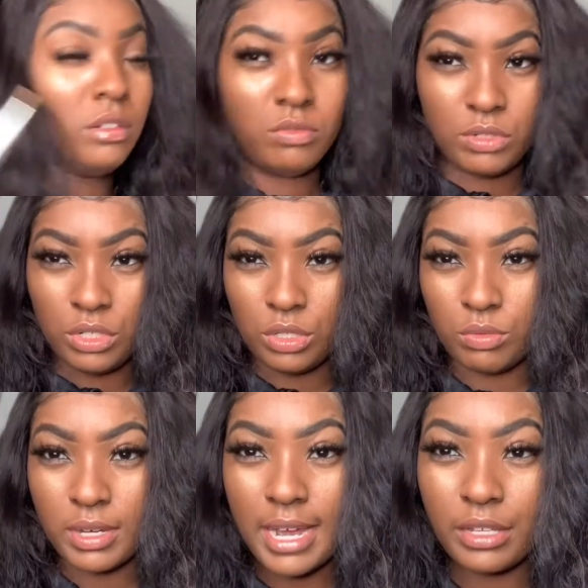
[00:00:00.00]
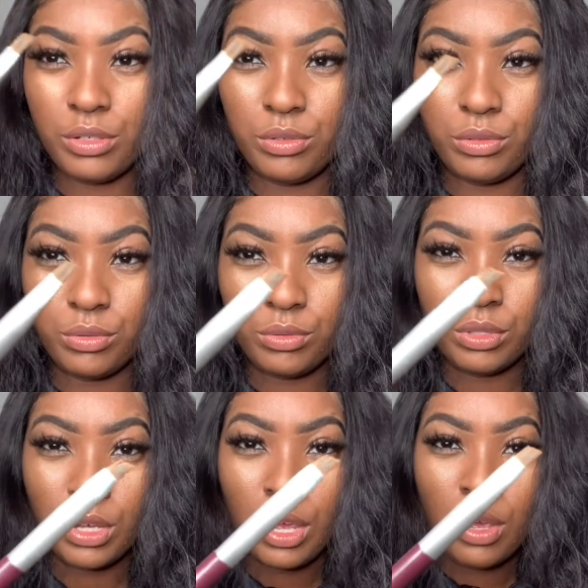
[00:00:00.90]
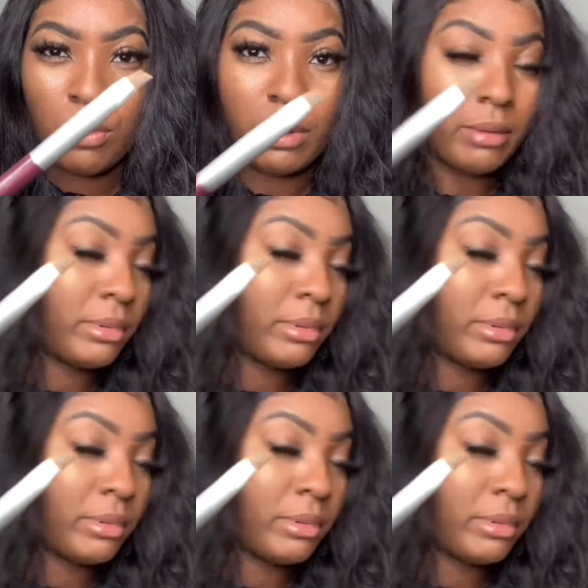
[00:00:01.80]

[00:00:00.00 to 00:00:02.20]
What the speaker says: which is what I use when I'm